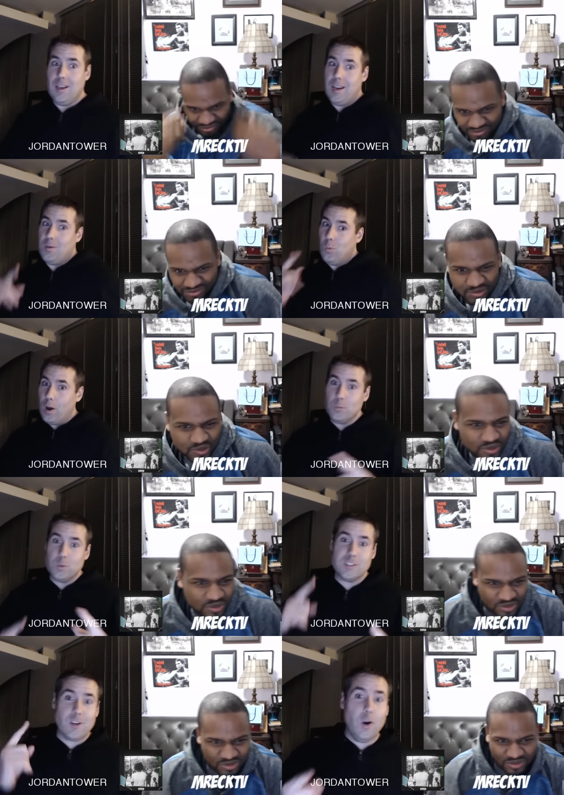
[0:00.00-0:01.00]
Speaker 1: And one
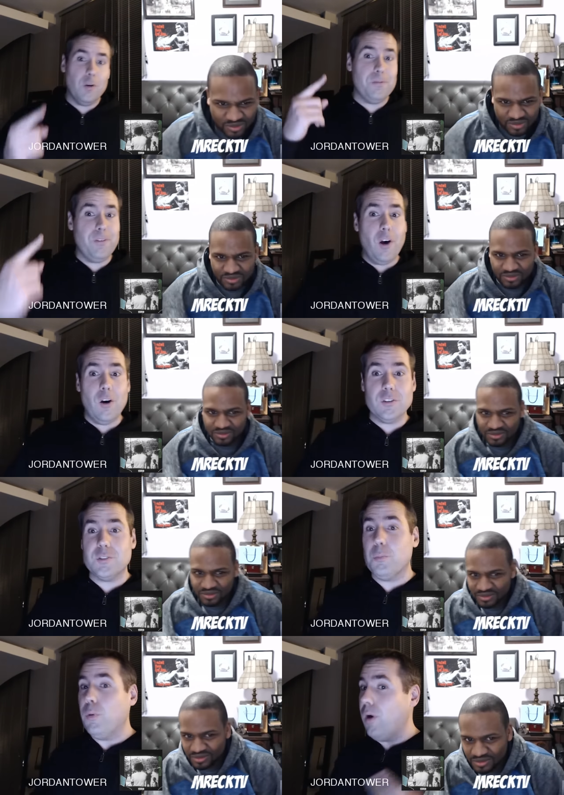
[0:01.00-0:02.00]
was called False
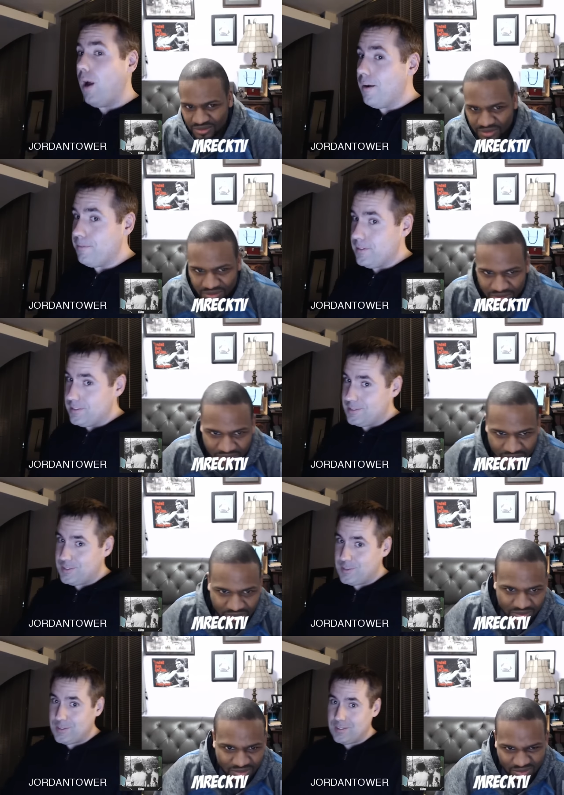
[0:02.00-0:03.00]

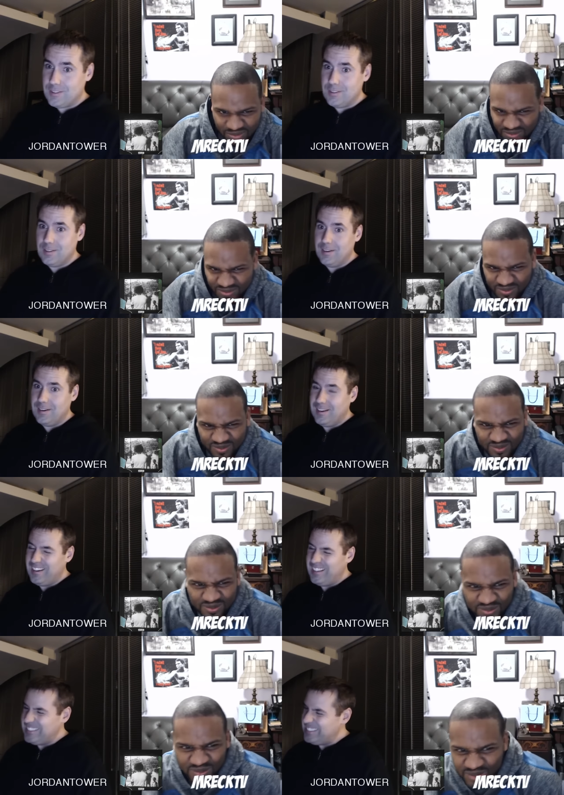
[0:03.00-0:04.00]
Prophets.
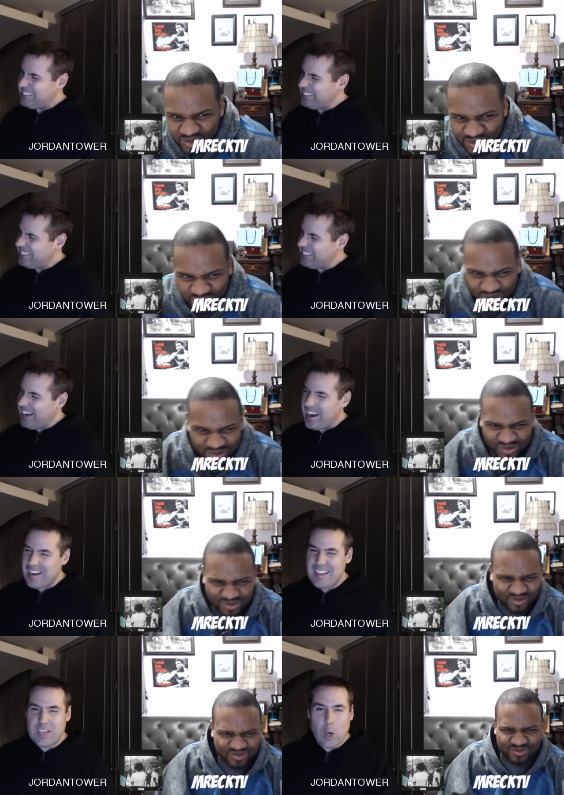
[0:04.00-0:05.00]
Mm-hmm.
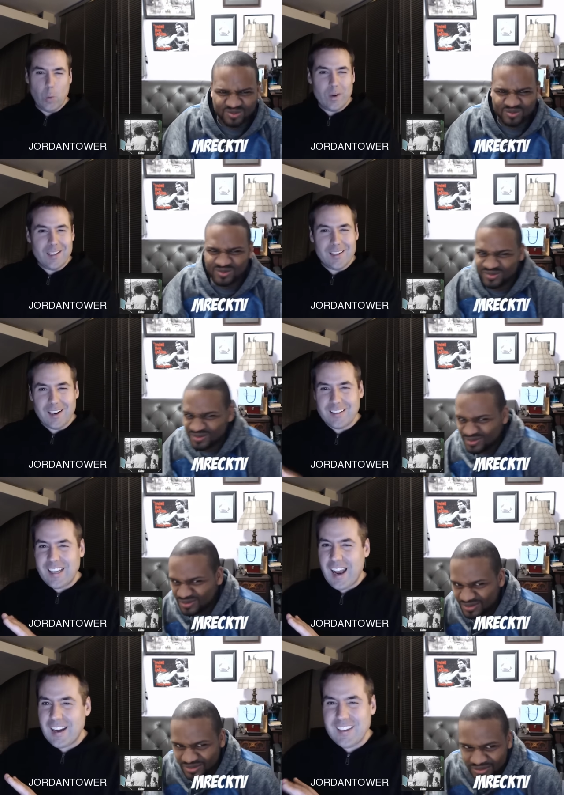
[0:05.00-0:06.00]
And he going in on
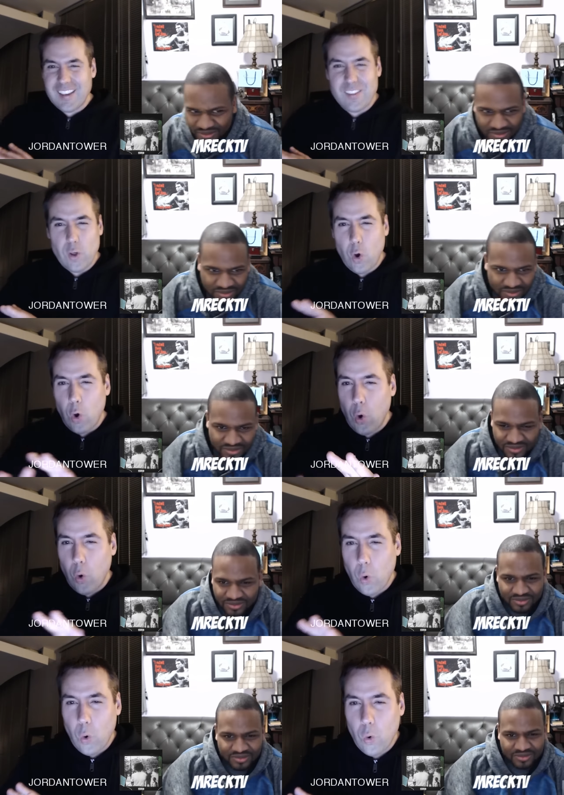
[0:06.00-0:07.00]
Kanye the
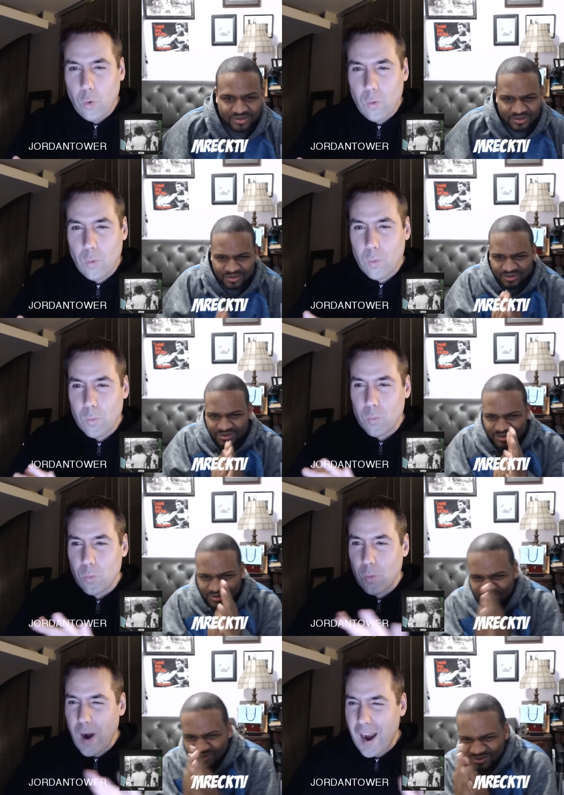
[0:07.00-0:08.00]
whole
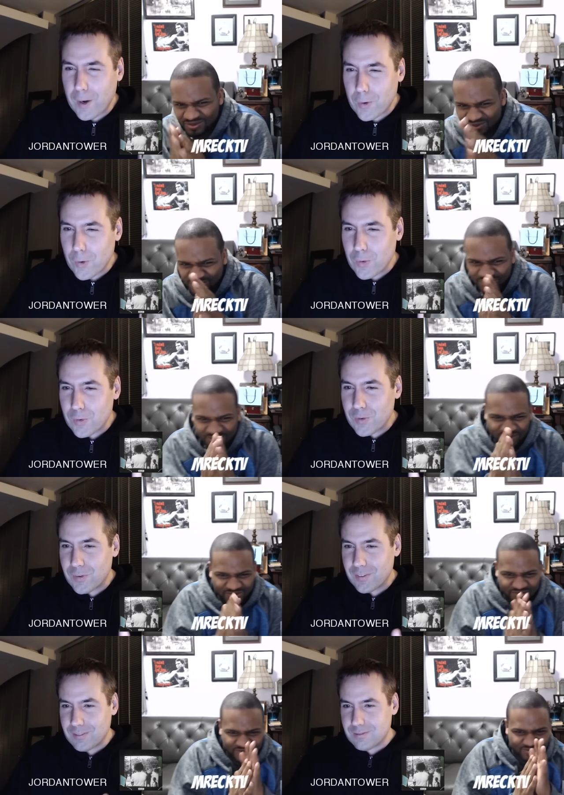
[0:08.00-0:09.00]
record.
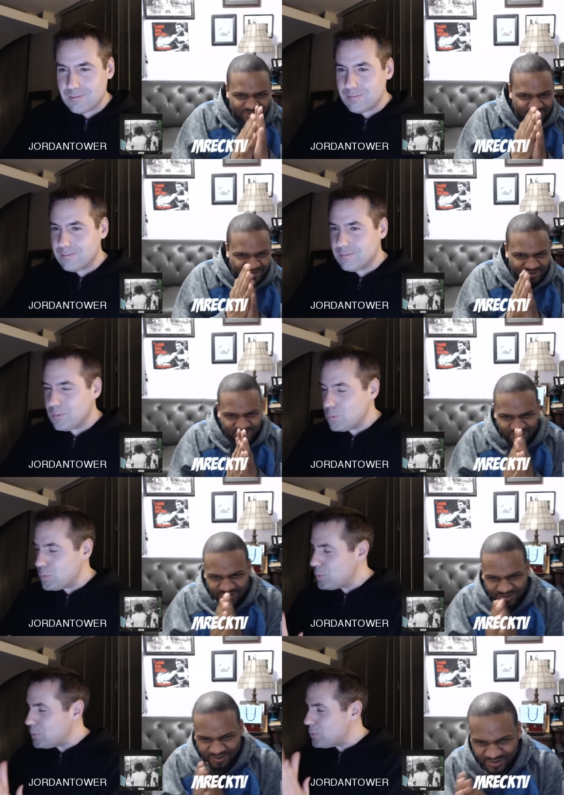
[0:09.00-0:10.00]

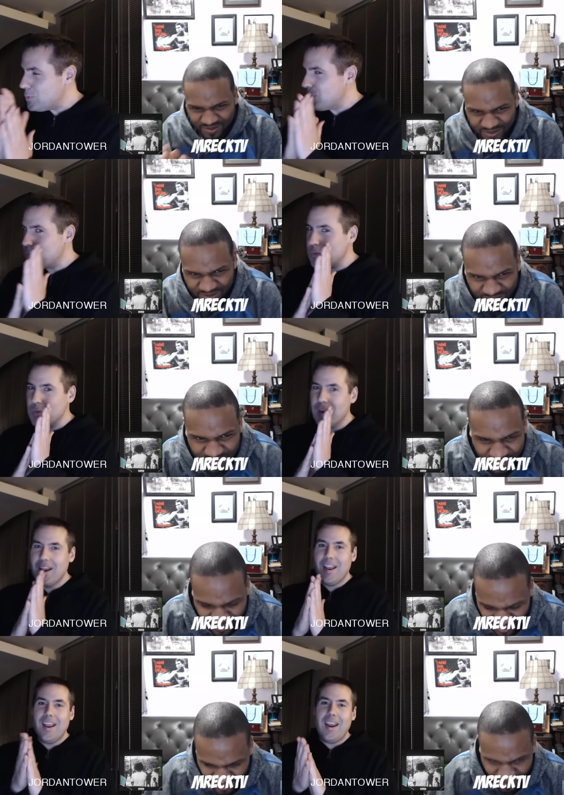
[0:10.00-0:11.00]

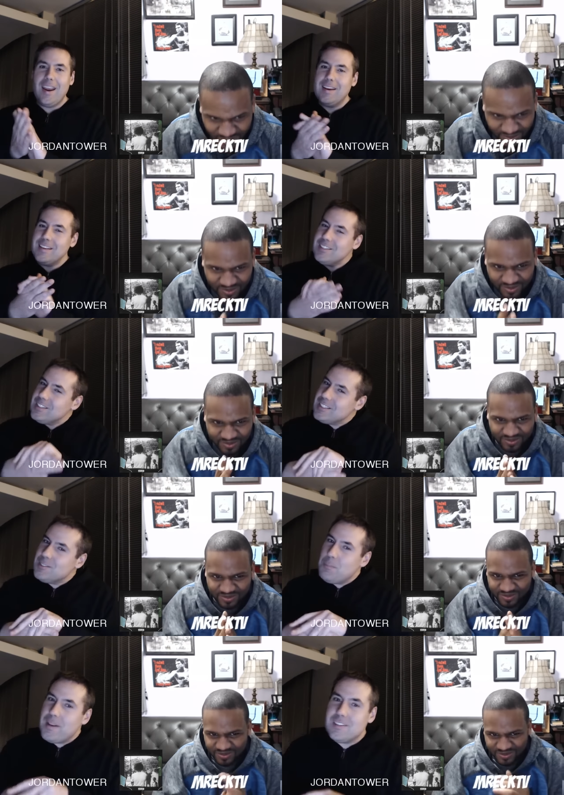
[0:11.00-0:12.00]
Mm-hmm. And he's just
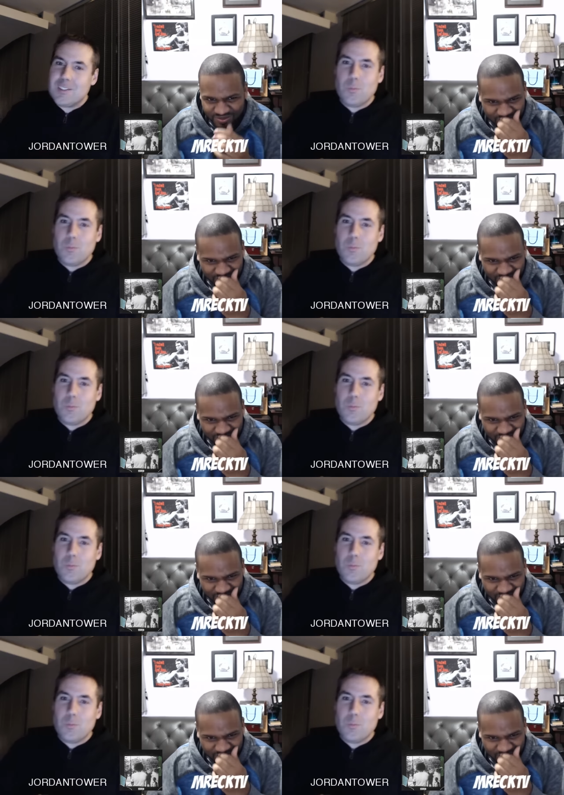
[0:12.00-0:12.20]
spitting some